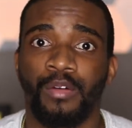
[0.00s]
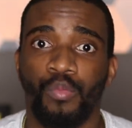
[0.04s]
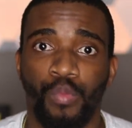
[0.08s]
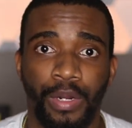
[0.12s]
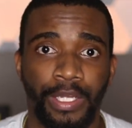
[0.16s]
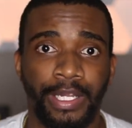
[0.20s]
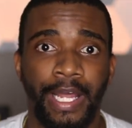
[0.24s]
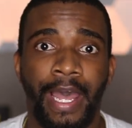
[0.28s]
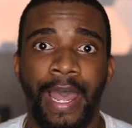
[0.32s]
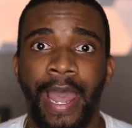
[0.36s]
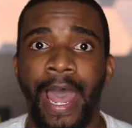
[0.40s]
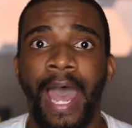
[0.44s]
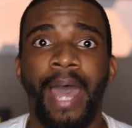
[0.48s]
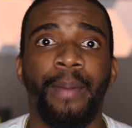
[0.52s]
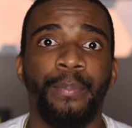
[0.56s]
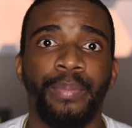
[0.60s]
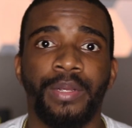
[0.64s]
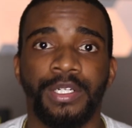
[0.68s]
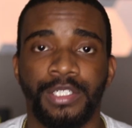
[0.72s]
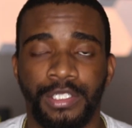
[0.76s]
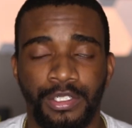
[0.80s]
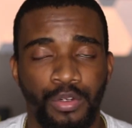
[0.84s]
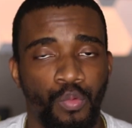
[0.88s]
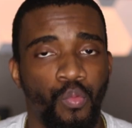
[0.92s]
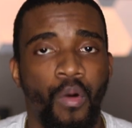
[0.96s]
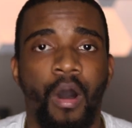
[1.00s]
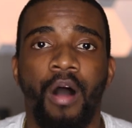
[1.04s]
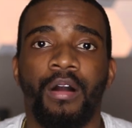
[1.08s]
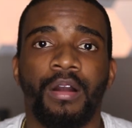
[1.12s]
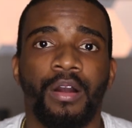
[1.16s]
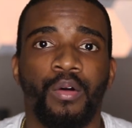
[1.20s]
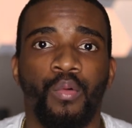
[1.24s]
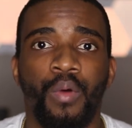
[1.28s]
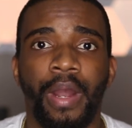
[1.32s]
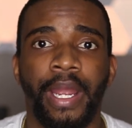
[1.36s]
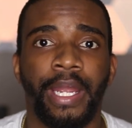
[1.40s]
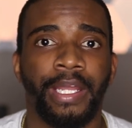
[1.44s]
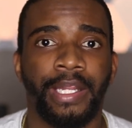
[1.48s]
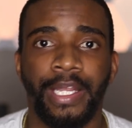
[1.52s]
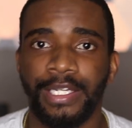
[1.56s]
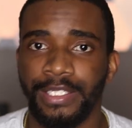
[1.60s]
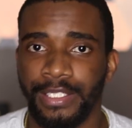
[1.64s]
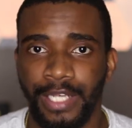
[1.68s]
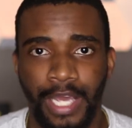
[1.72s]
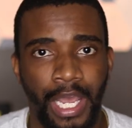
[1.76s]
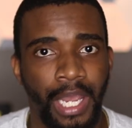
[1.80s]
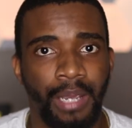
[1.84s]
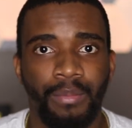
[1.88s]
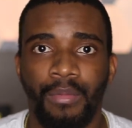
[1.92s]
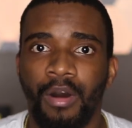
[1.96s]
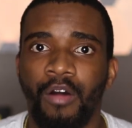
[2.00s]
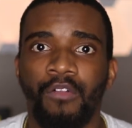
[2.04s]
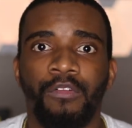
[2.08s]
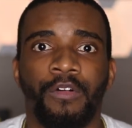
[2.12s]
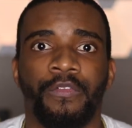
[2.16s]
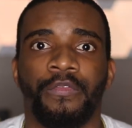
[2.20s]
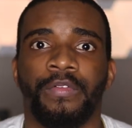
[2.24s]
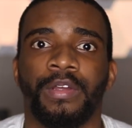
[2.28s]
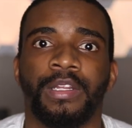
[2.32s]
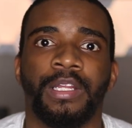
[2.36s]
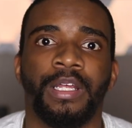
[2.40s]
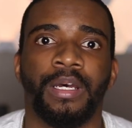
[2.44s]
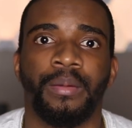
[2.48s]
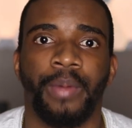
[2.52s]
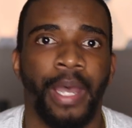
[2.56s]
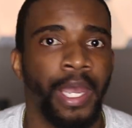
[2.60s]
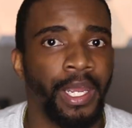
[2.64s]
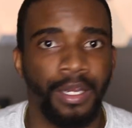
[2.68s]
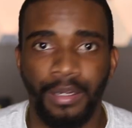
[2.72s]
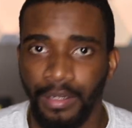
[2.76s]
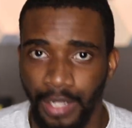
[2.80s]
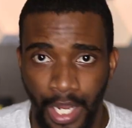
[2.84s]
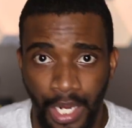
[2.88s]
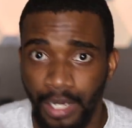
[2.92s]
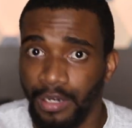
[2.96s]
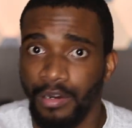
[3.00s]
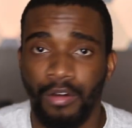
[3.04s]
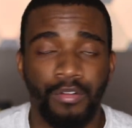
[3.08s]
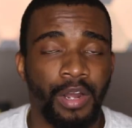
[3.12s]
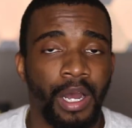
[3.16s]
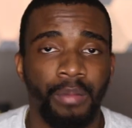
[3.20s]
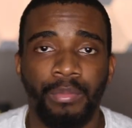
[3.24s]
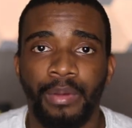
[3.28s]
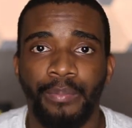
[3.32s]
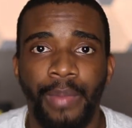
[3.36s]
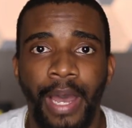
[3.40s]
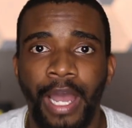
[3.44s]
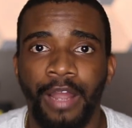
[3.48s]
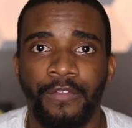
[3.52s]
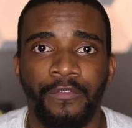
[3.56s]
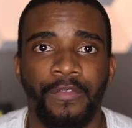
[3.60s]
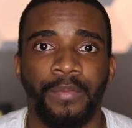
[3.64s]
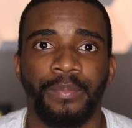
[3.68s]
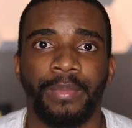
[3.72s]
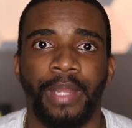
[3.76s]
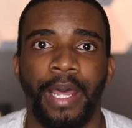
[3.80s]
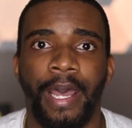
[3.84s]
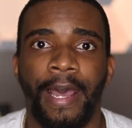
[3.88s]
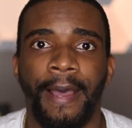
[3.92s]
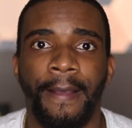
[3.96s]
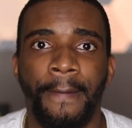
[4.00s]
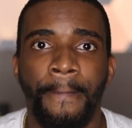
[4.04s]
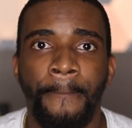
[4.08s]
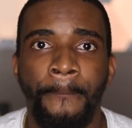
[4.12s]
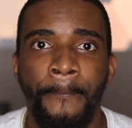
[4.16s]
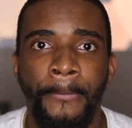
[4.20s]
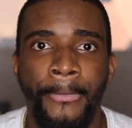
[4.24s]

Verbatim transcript: When that happens, you walk away and that's game over for them. Ain't, ain't no coming back from that.